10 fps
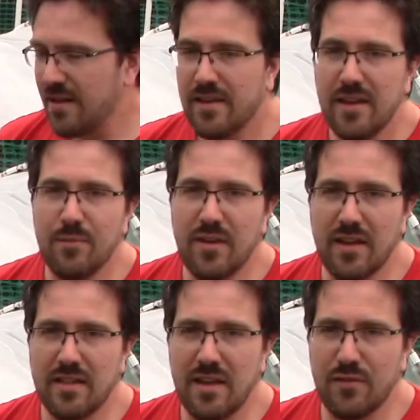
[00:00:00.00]

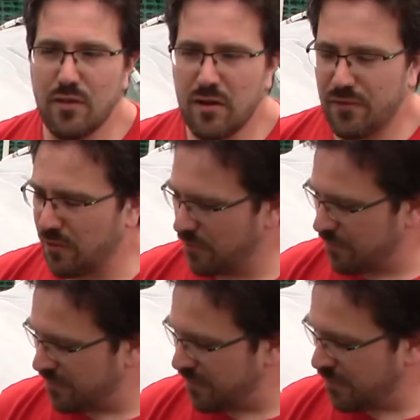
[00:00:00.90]
taking leaves off
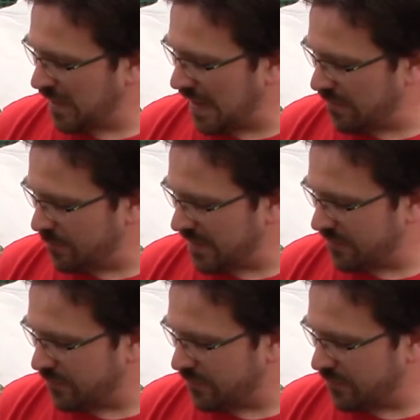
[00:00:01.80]
your kale plants